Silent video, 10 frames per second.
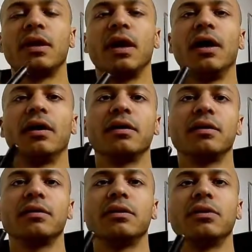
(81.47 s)

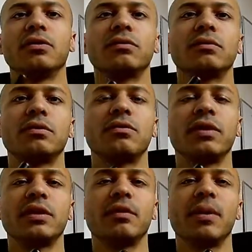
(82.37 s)
And the
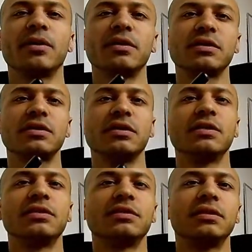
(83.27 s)
great thing about this
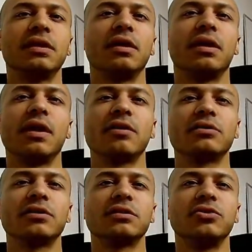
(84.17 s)
is it allows
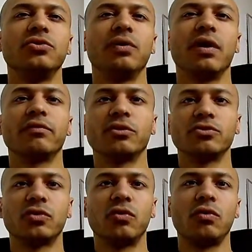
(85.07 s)
us to have
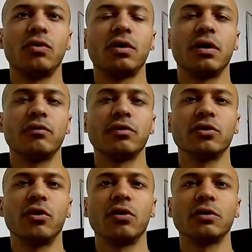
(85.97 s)
control of our
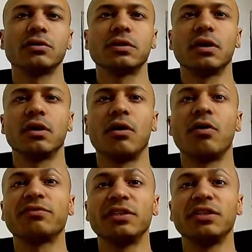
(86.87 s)
dogs
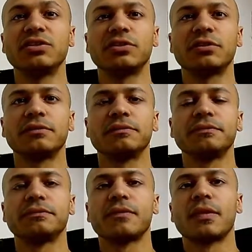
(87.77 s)
off leash.
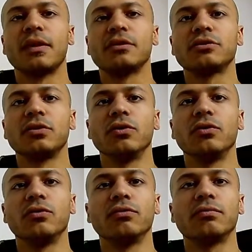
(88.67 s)
So
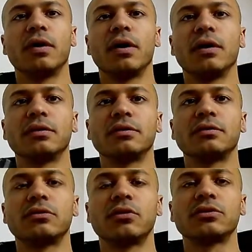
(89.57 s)

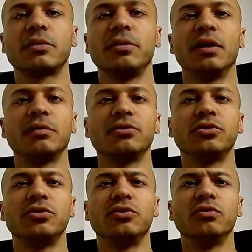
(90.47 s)
dogs can be up
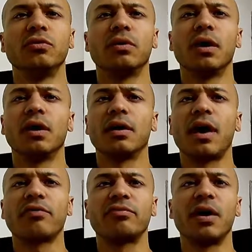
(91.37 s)
to
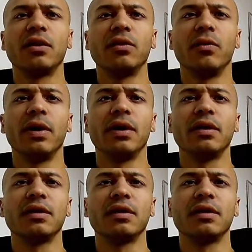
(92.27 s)
half a mile away,